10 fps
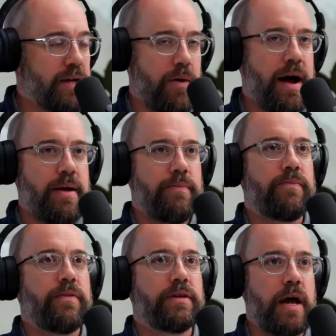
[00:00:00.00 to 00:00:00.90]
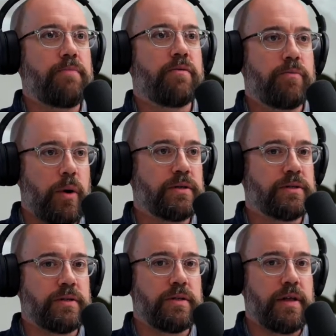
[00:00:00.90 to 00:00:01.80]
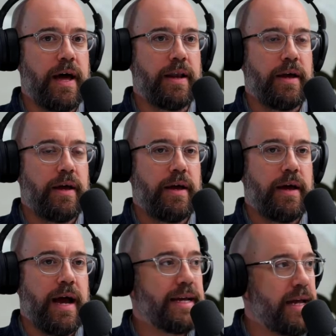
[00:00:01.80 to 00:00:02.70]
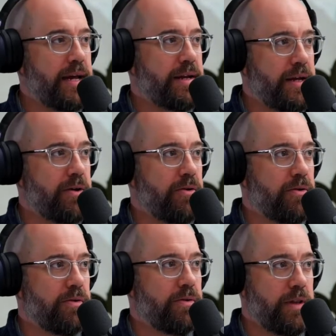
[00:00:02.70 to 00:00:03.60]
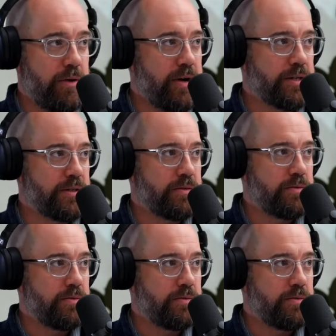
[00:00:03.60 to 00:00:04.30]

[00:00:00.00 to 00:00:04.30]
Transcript: Now, I am the type of person that I can't hear lyrics.